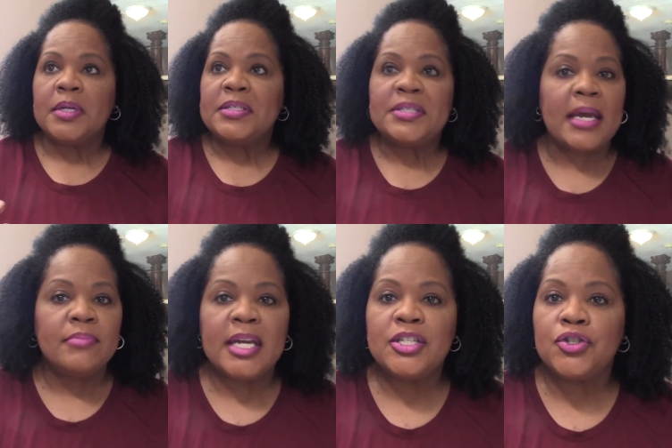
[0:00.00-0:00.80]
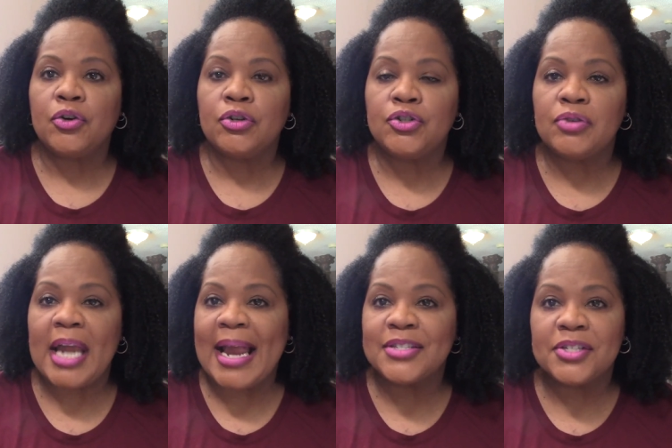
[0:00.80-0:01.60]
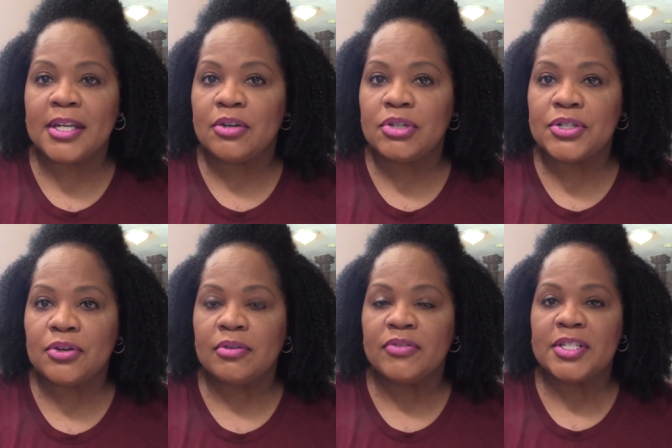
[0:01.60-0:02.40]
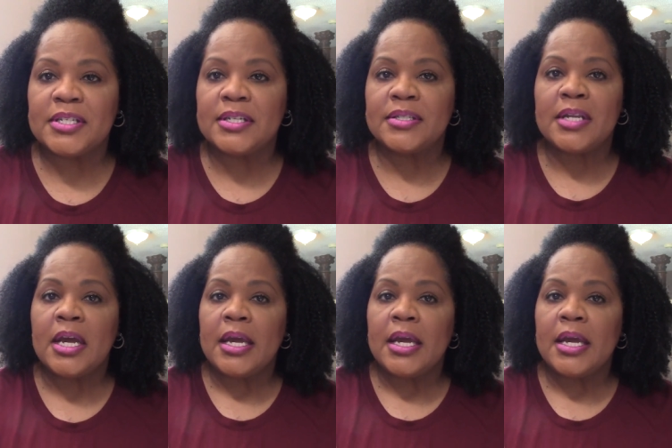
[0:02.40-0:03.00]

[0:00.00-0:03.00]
same day surgery, ancillary services,